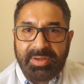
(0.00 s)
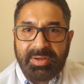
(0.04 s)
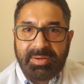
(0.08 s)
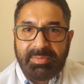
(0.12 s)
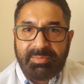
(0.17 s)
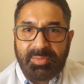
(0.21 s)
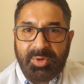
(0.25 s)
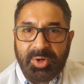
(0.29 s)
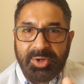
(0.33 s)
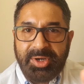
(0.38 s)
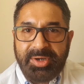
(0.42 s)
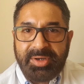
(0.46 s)

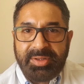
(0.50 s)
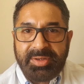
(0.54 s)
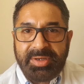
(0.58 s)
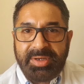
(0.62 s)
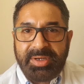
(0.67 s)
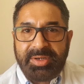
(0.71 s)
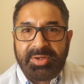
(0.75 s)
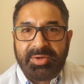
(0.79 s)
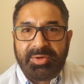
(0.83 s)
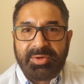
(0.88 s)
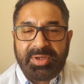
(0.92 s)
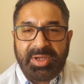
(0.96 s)
monitor
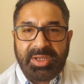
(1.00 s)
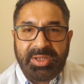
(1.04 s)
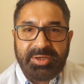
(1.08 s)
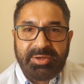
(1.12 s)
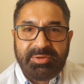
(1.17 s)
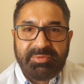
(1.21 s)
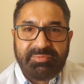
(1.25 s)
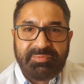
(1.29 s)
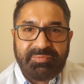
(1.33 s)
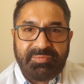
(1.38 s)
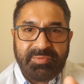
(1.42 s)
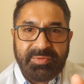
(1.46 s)
it or kind
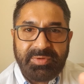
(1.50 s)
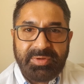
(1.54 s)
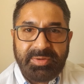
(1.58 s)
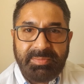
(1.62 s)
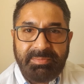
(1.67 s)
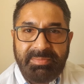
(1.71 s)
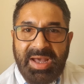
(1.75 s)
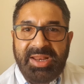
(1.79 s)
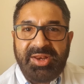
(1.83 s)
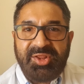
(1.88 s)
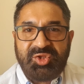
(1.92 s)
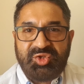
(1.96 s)
of uh,
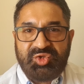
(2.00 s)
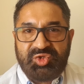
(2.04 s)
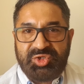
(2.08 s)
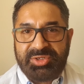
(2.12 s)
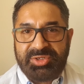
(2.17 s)
manage